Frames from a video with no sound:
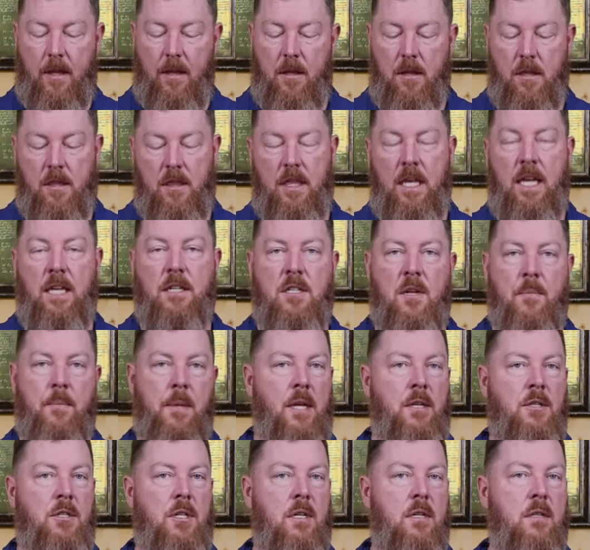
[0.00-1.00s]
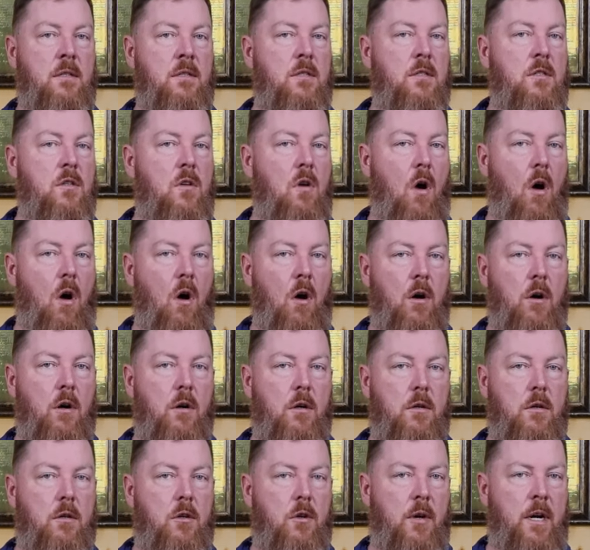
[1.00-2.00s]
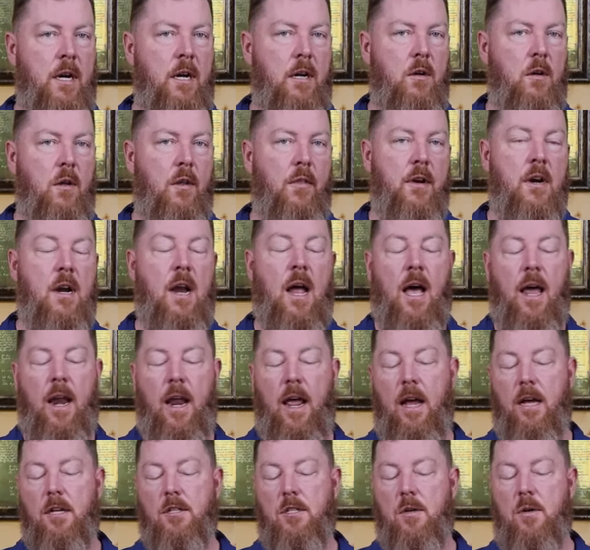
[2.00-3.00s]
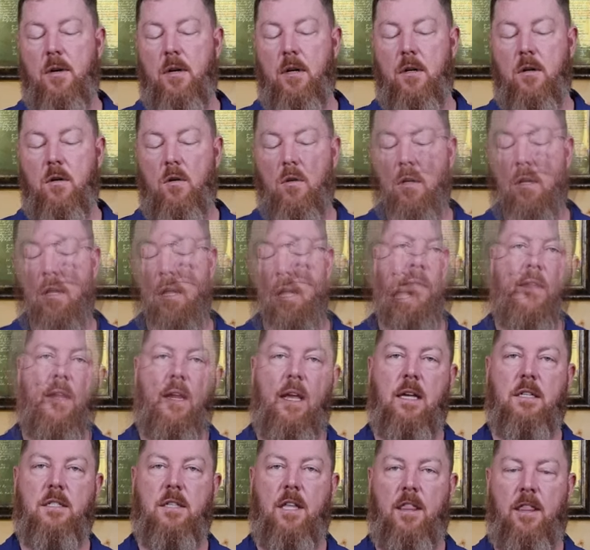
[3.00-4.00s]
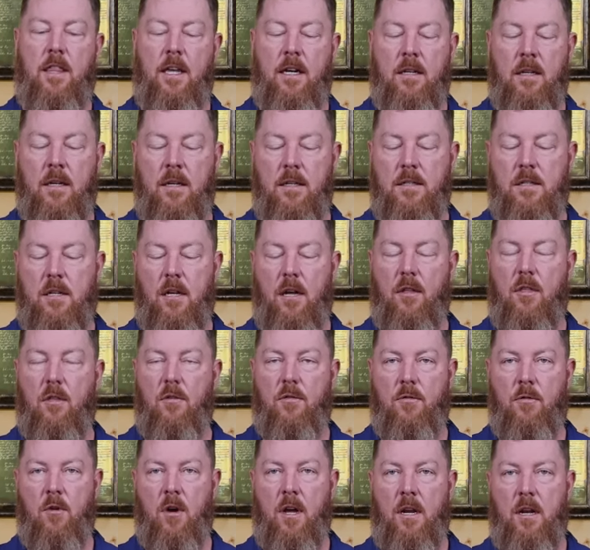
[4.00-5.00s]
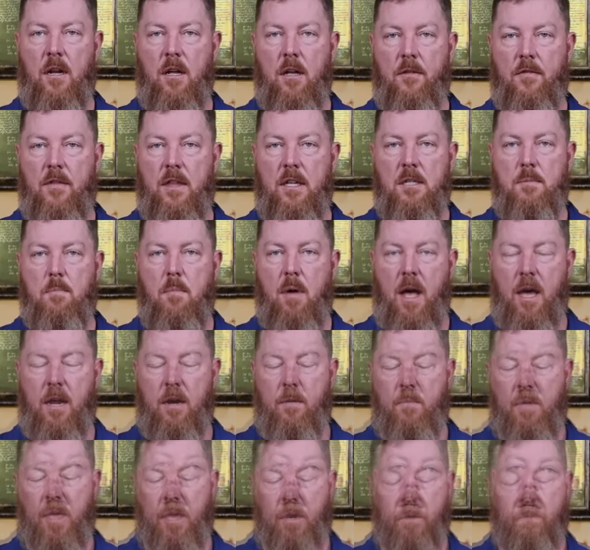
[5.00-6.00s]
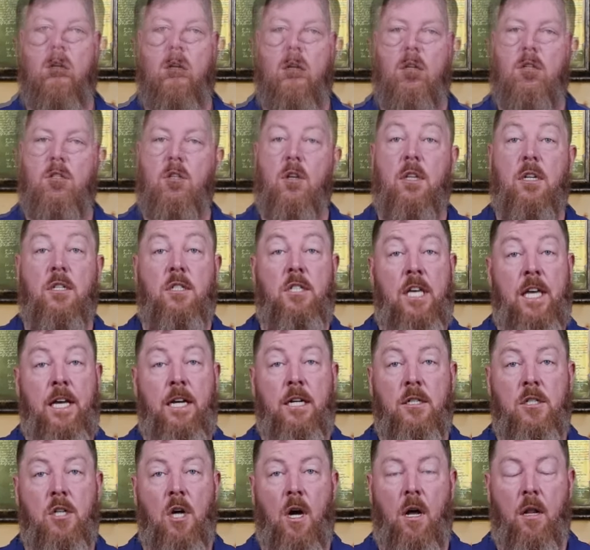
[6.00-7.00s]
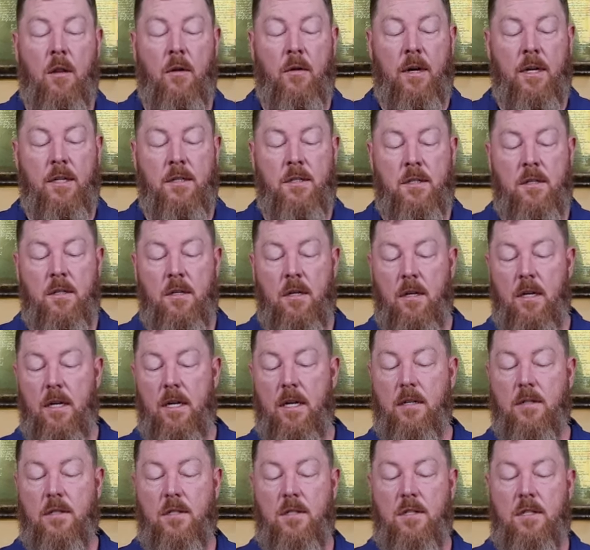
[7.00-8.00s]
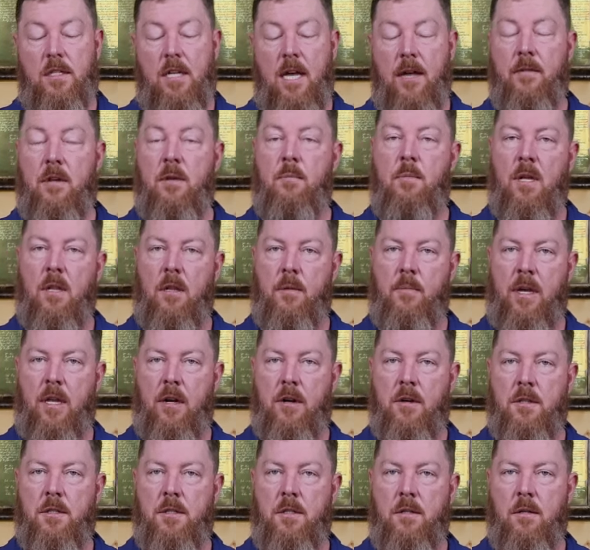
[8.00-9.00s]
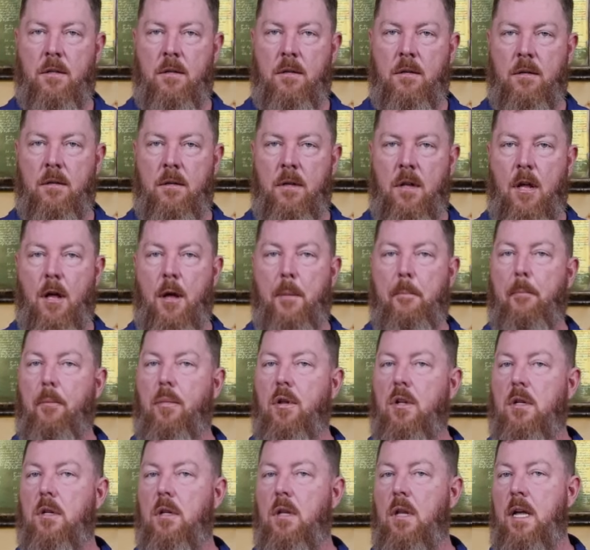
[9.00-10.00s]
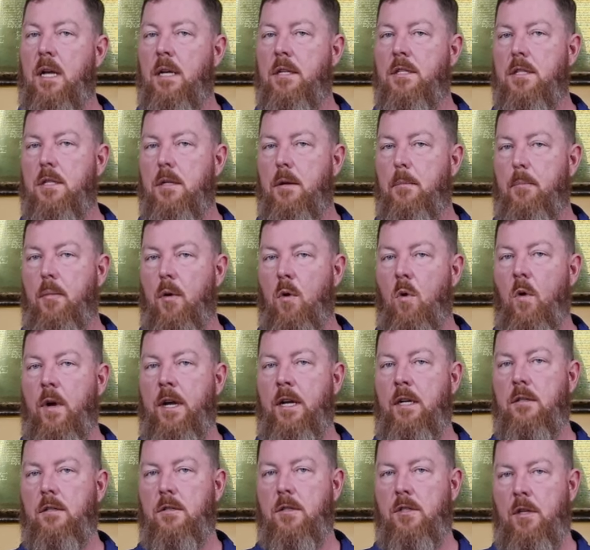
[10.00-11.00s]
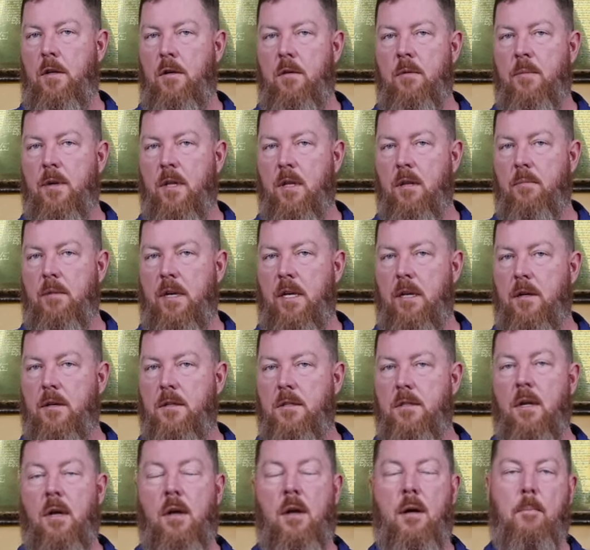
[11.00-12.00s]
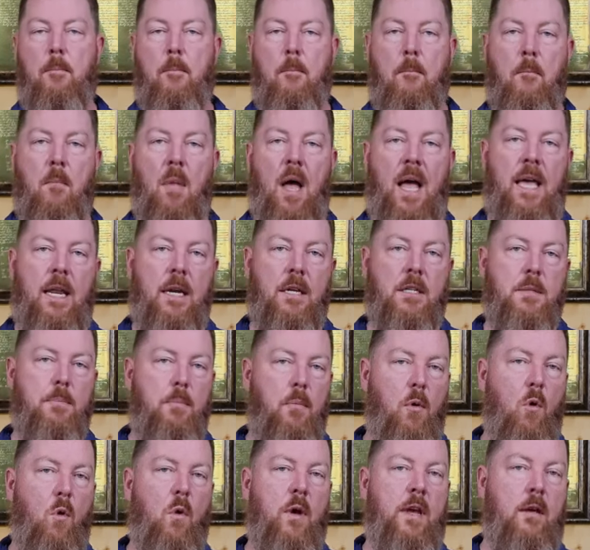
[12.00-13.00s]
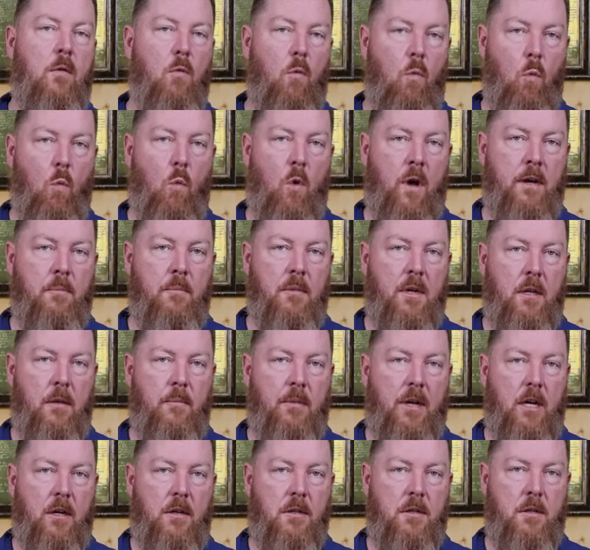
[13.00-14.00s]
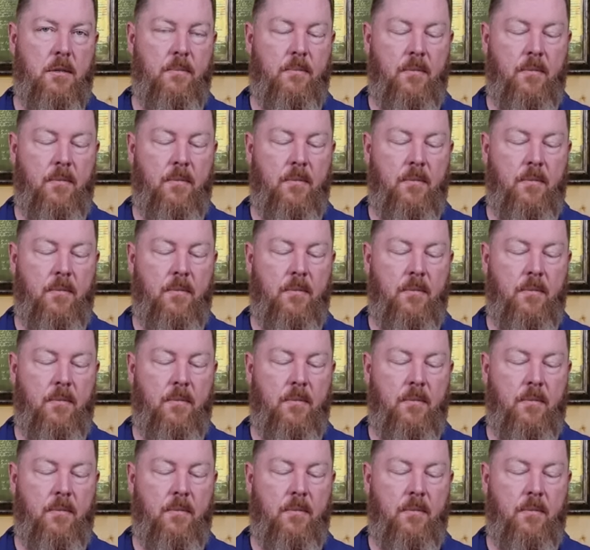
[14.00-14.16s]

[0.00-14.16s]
these dimensions are critical, they're not as critical as the thickness of the front of this bottom metal. So the Tikka tolerance is 7 millimeters plus 0.2 millimeters minus 0.1 millimeters.